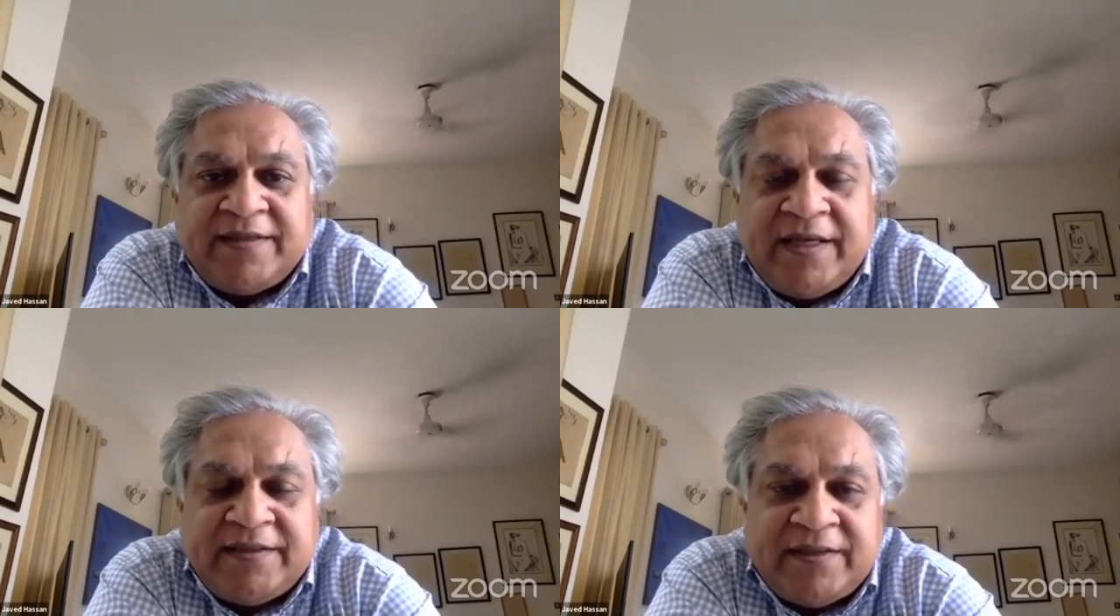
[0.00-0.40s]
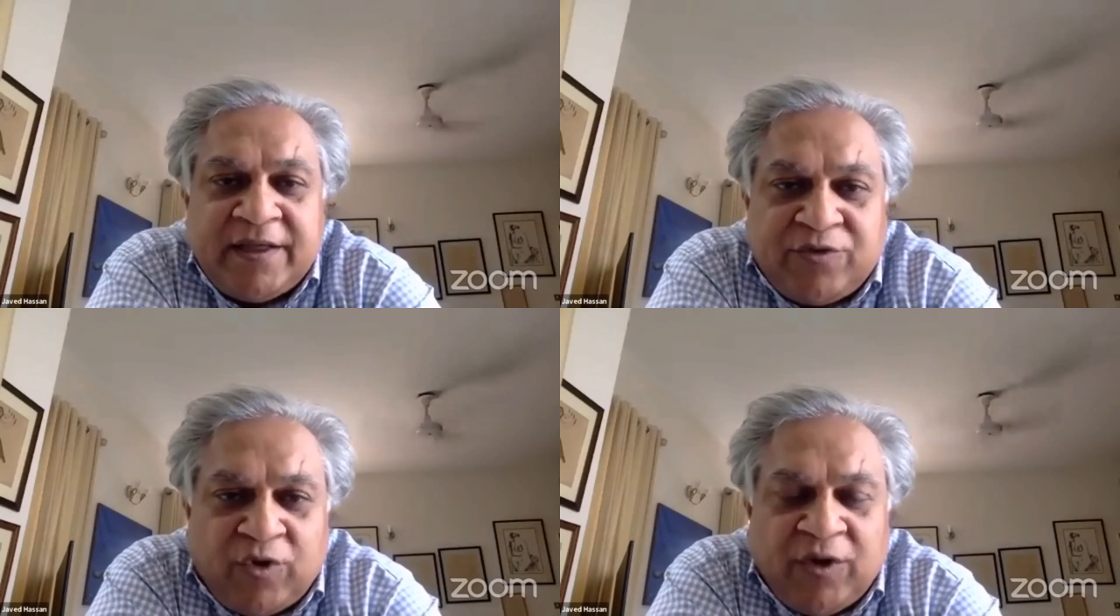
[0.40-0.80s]
is
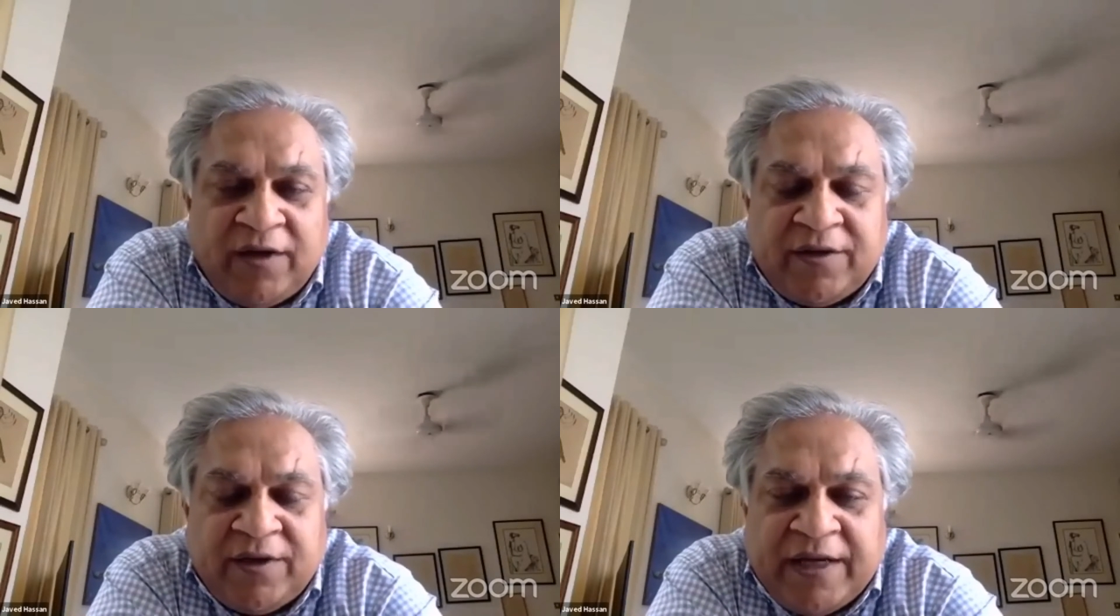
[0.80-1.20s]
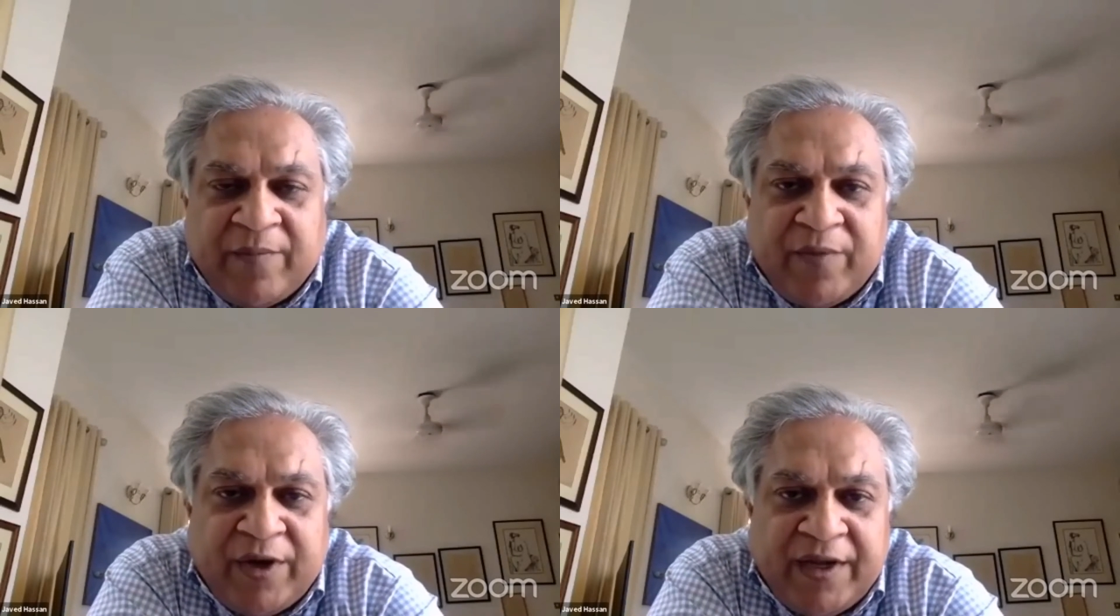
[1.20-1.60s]
the total
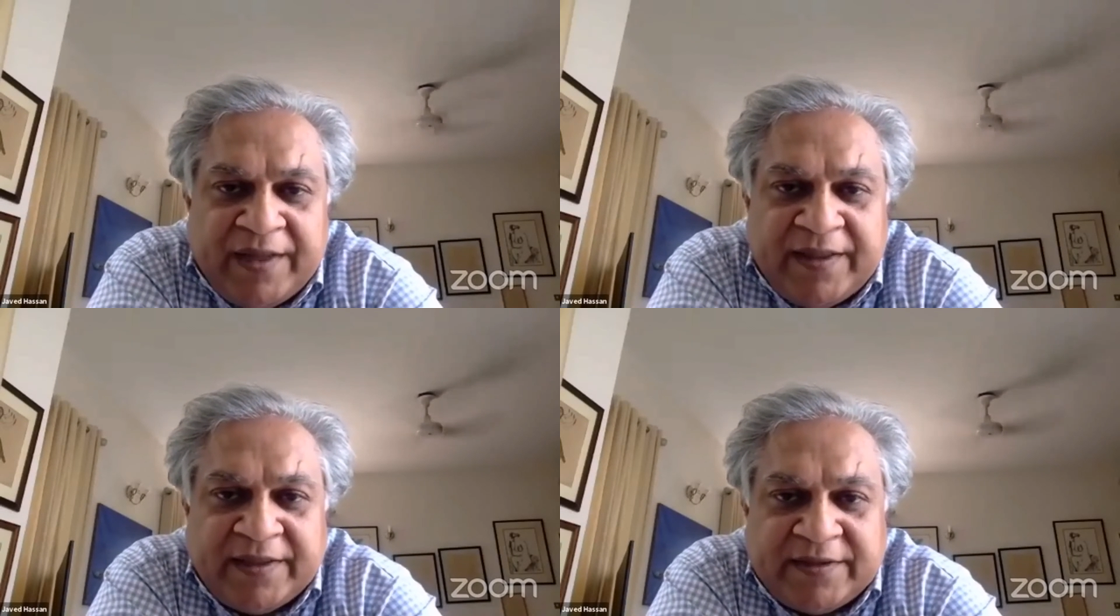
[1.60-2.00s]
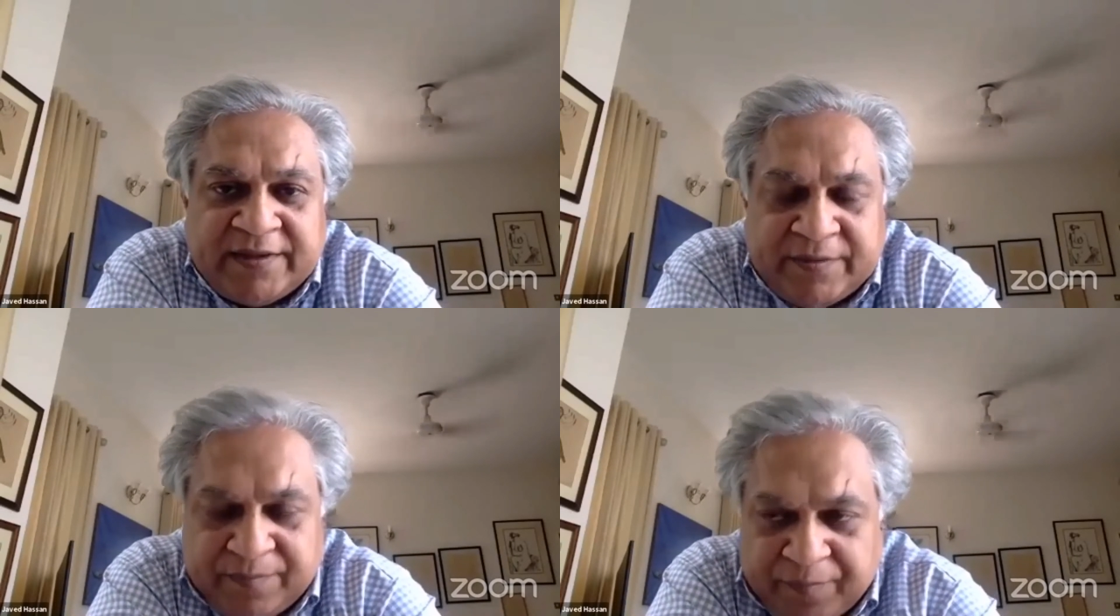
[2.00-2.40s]
number in
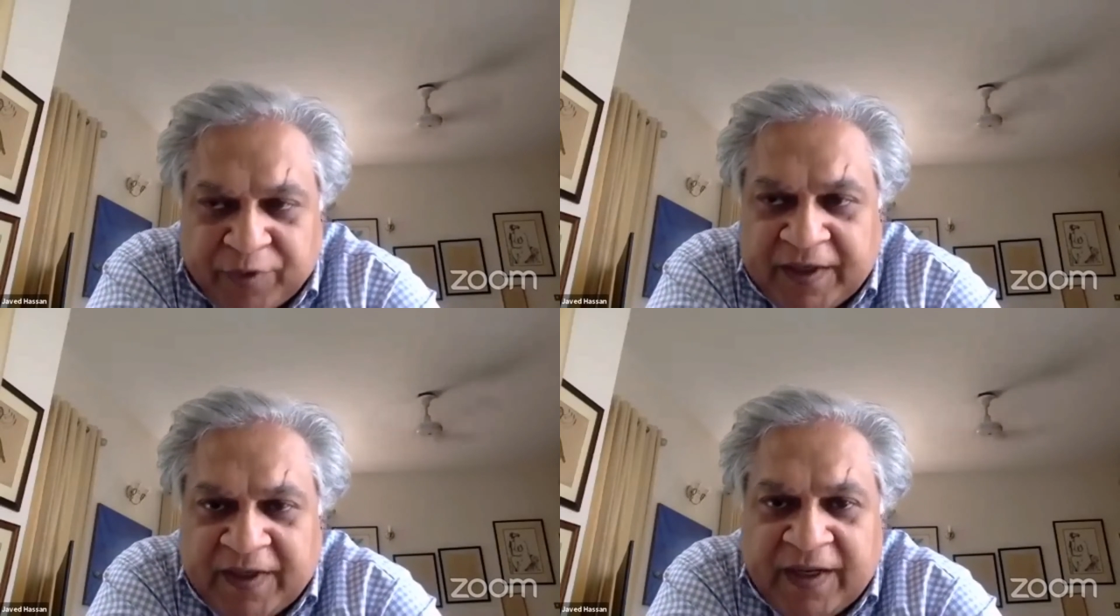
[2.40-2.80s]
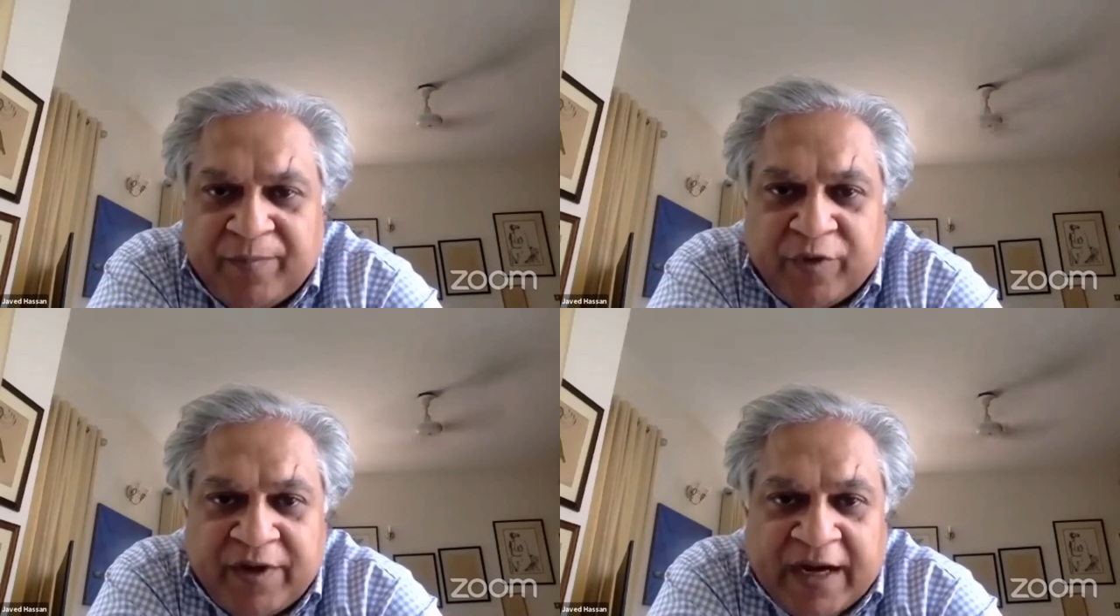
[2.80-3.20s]
this particular
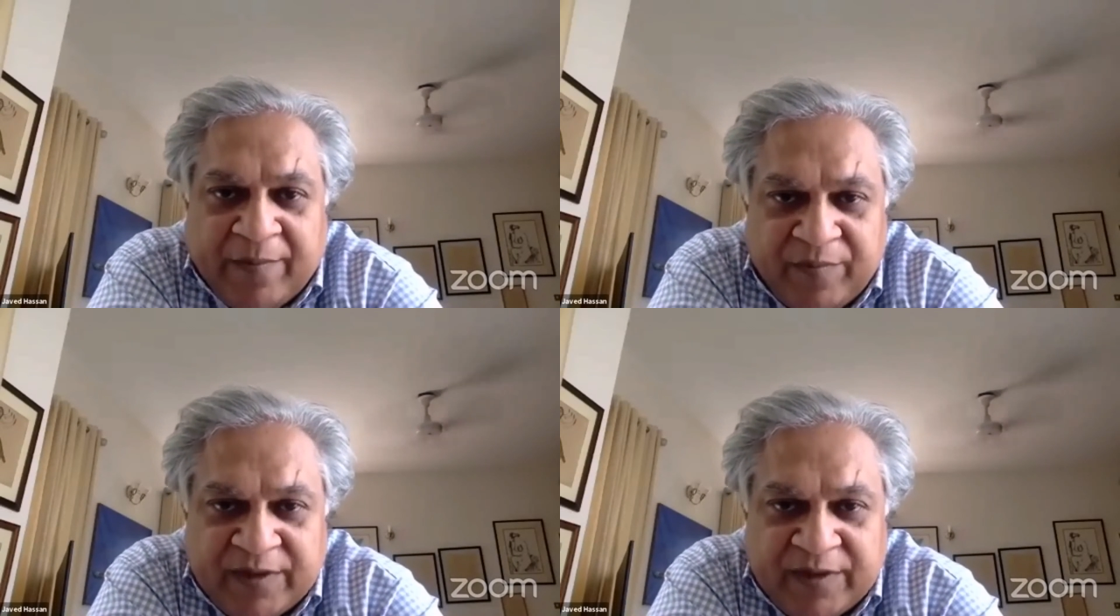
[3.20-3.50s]
program.